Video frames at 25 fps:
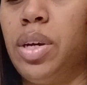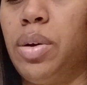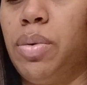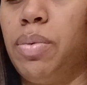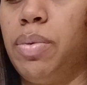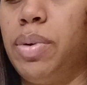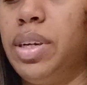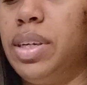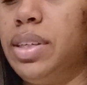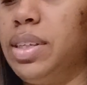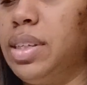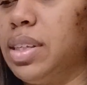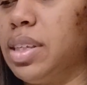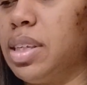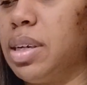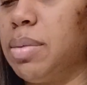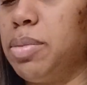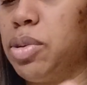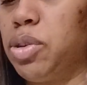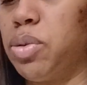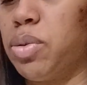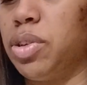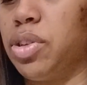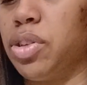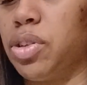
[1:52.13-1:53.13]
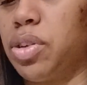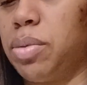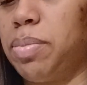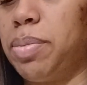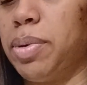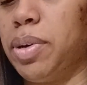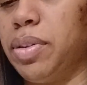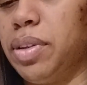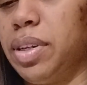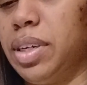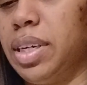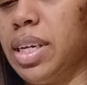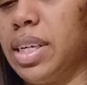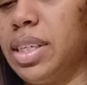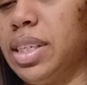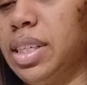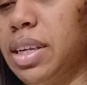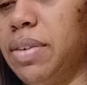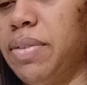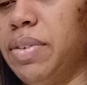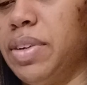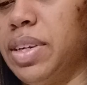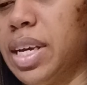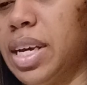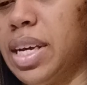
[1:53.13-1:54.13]
What else is coming towards Scorpio in the next
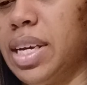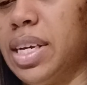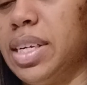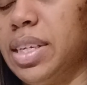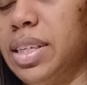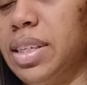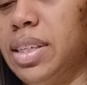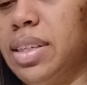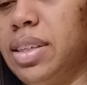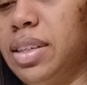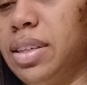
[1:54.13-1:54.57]
seven days?